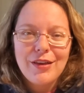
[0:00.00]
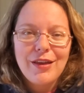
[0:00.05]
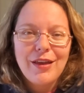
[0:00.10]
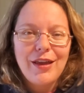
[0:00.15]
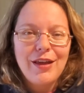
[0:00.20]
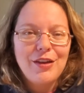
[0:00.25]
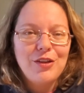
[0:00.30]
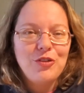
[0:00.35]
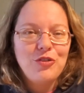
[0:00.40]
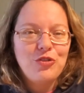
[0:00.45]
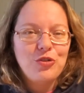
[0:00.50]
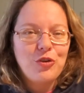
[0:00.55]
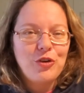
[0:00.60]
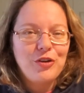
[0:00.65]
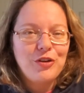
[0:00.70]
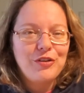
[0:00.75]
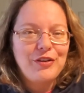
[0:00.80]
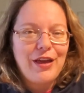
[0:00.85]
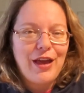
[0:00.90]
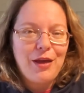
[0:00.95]
and enjoy
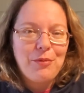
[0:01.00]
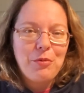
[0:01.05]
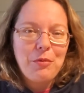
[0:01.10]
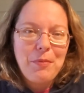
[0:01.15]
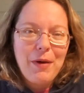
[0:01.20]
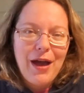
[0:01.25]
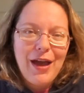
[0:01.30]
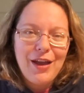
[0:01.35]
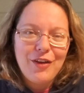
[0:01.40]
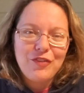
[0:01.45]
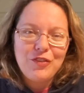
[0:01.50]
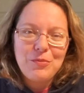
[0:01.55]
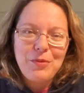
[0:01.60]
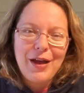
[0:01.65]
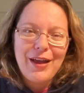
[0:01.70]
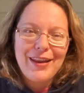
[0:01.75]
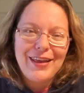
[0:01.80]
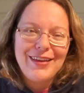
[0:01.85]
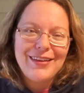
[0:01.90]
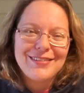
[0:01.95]
your day. Bye-bye,
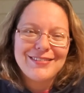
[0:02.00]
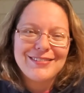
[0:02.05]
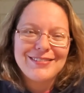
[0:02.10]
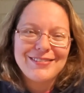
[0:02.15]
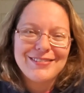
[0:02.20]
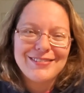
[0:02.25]
everybody.